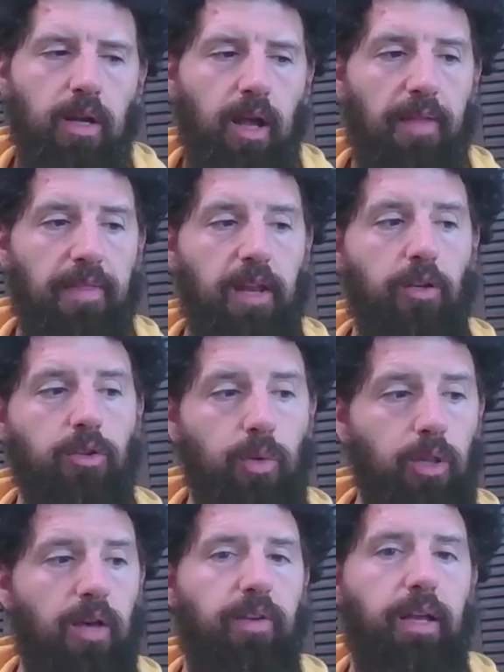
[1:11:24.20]
And then I'll do a
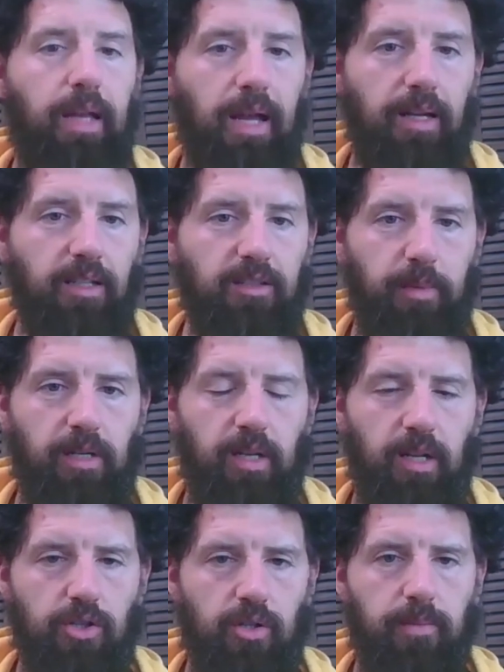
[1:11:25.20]
loving kindness
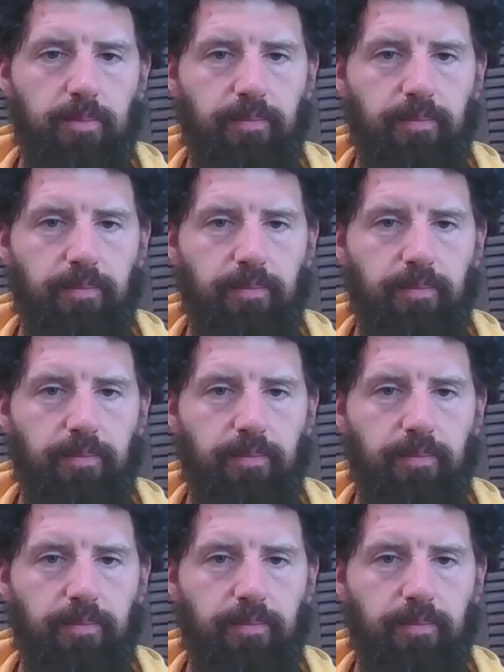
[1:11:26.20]
meditation.